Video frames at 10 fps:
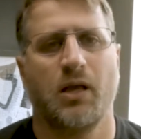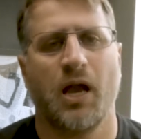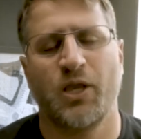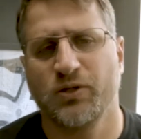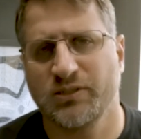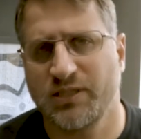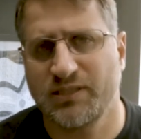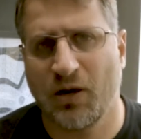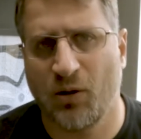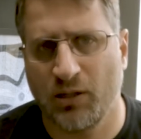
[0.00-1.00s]
I use this
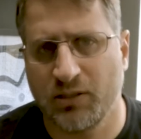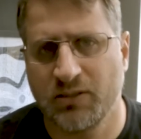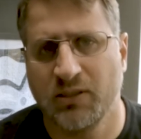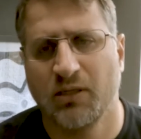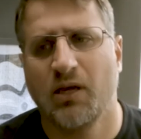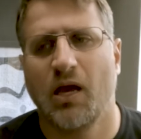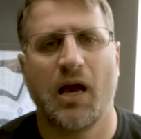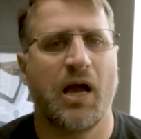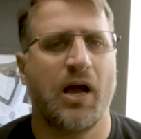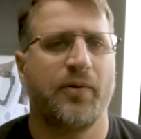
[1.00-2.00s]
a lot
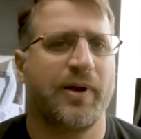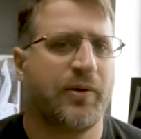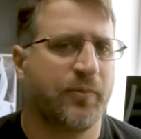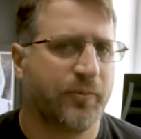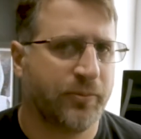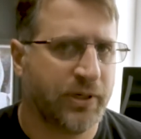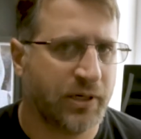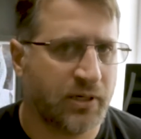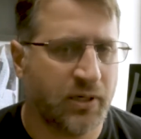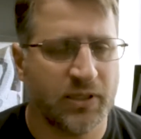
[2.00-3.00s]
when we
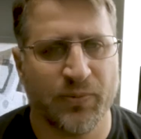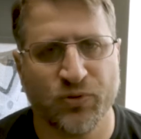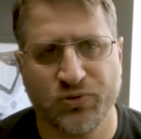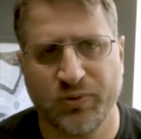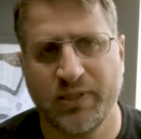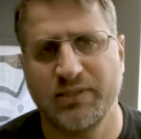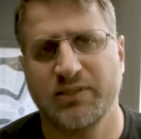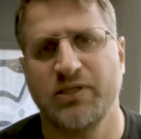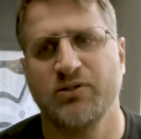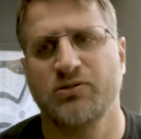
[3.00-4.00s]
are demonstrate
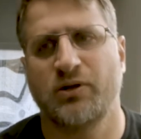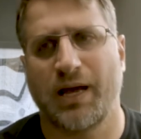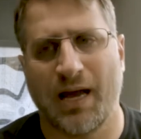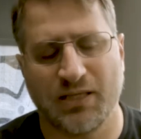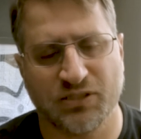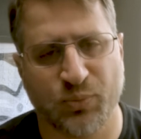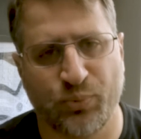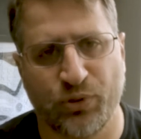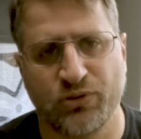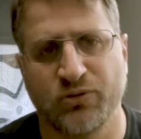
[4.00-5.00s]
skills or ask the
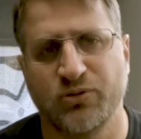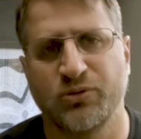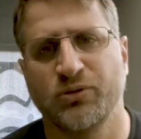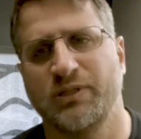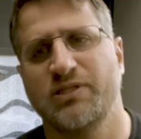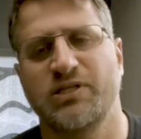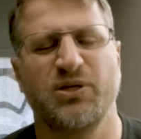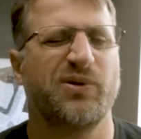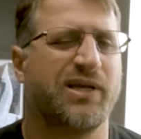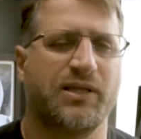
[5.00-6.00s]
person to do the
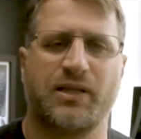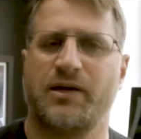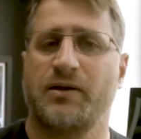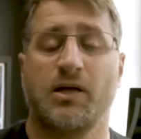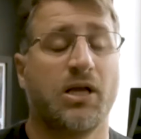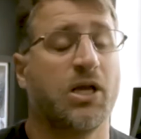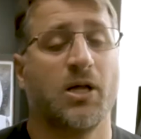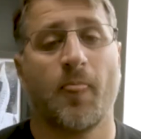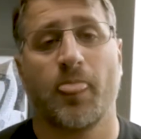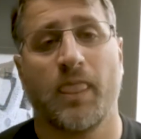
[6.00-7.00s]
skill, and then
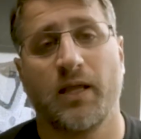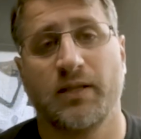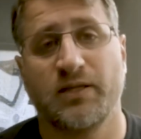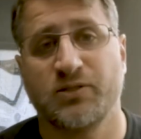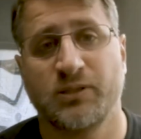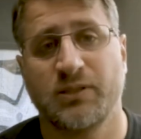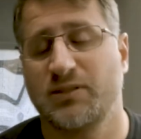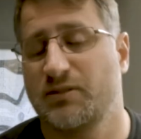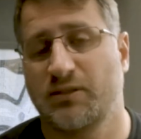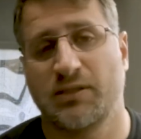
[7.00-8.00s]
the
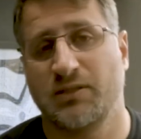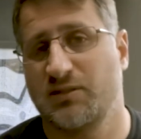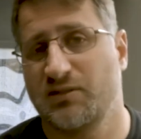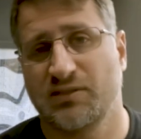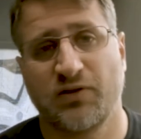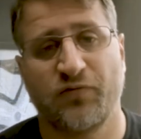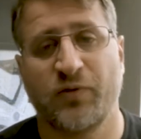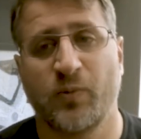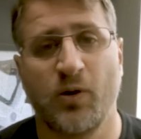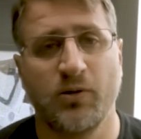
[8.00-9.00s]
student does
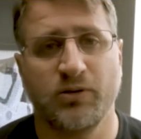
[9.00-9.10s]
something wrong.